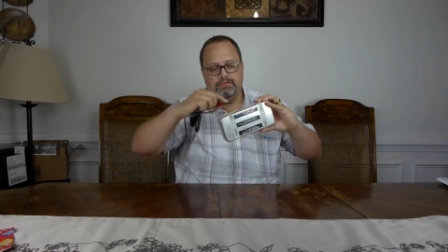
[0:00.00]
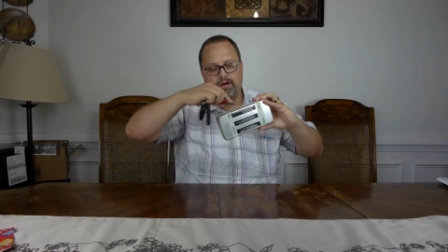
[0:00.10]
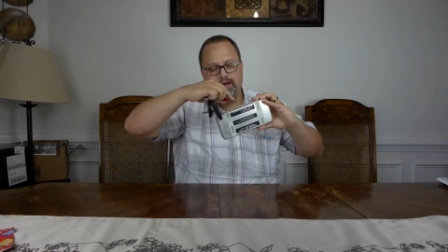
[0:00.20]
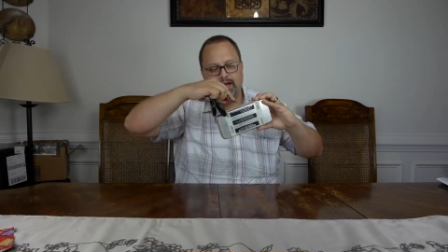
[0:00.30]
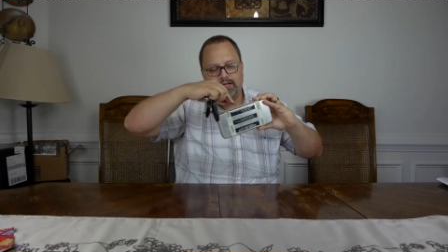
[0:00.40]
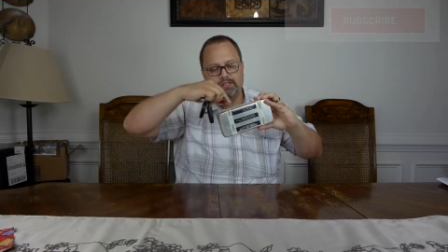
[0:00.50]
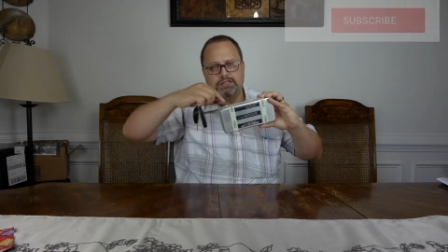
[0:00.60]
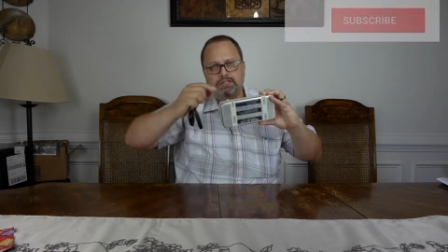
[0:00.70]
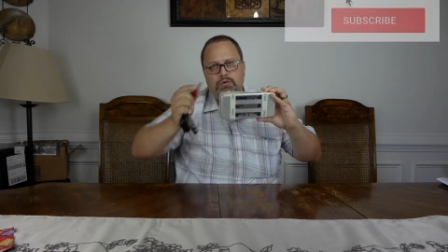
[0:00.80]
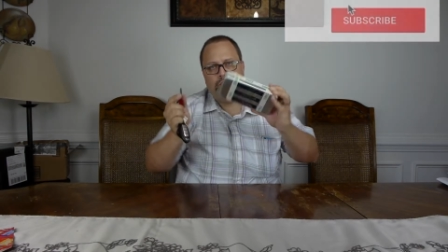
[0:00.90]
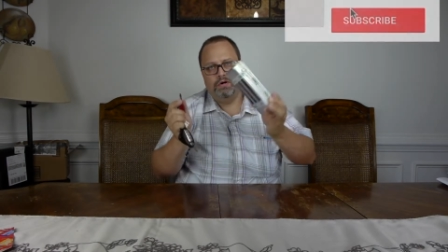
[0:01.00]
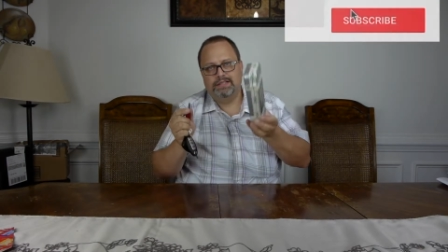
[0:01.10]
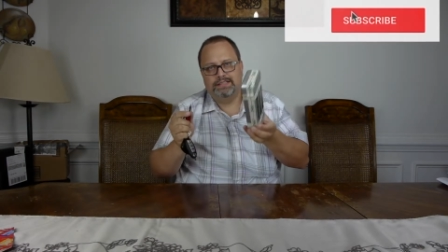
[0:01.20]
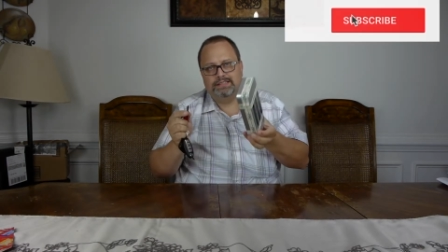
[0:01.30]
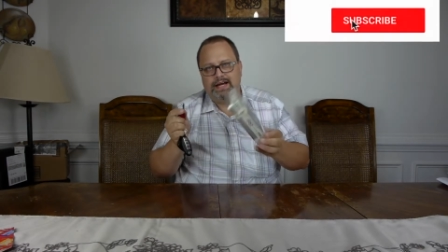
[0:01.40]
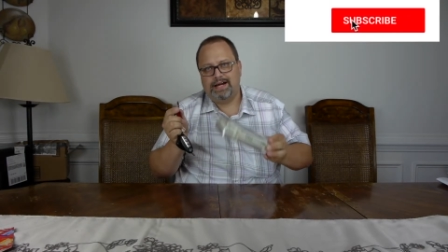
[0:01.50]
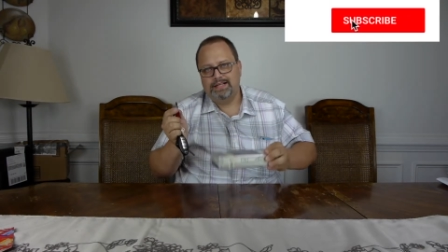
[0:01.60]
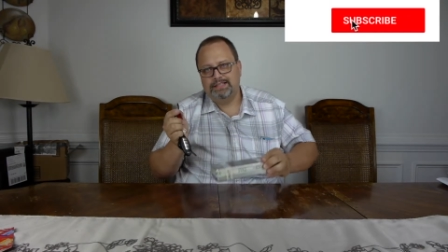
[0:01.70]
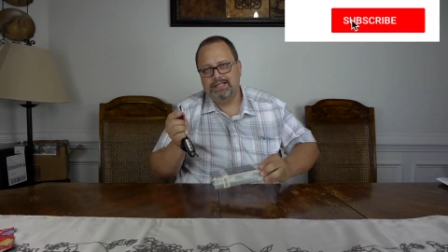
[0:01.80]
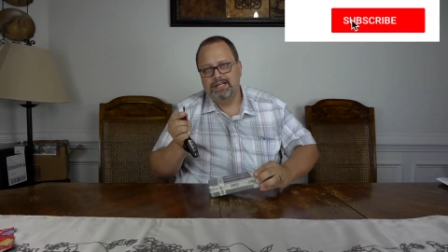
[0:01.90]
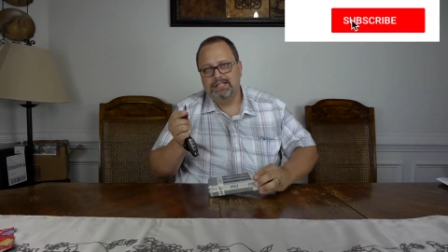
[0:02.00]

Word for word: gone ahead and scored the sides